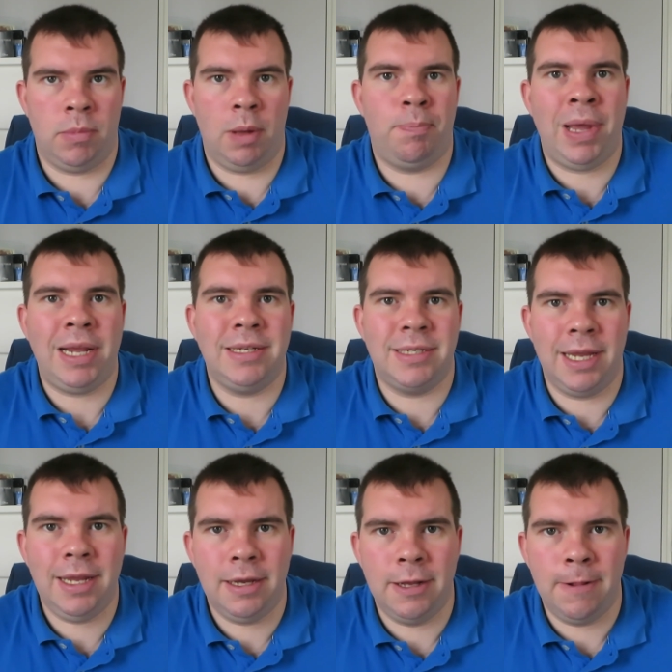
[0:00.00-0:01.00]
a
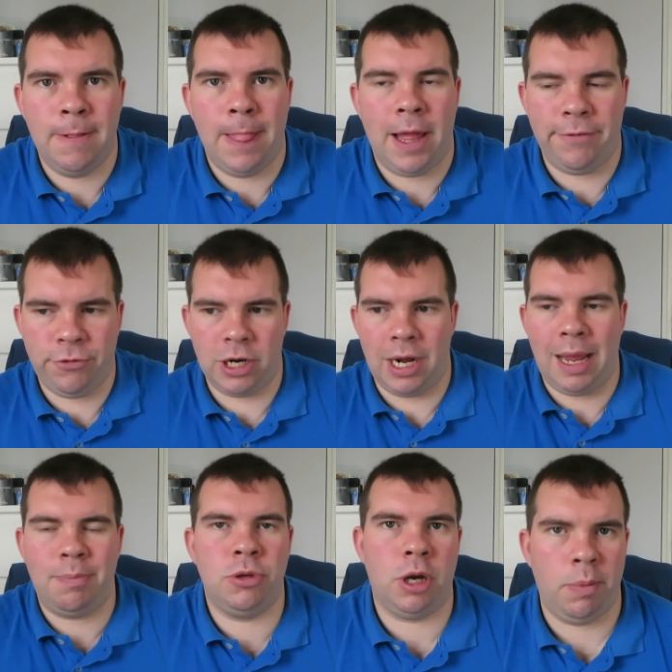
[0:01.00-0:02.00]
PC. I've got a
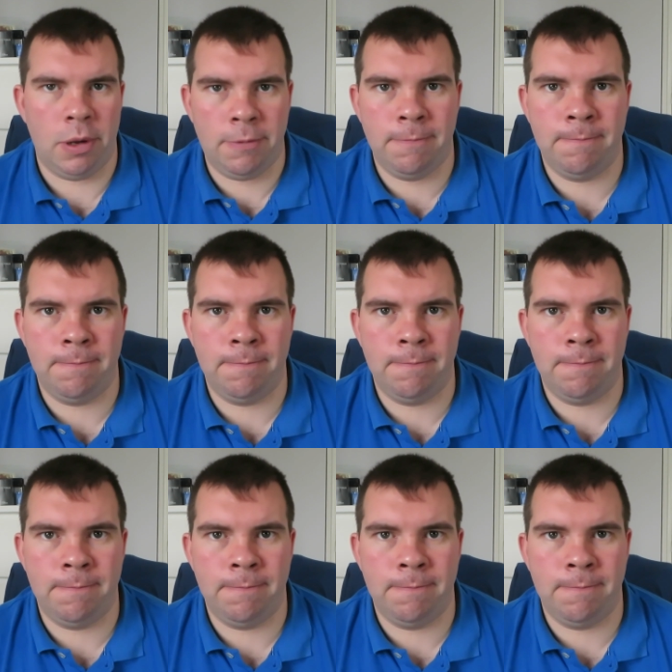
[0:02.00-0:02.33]
laptop.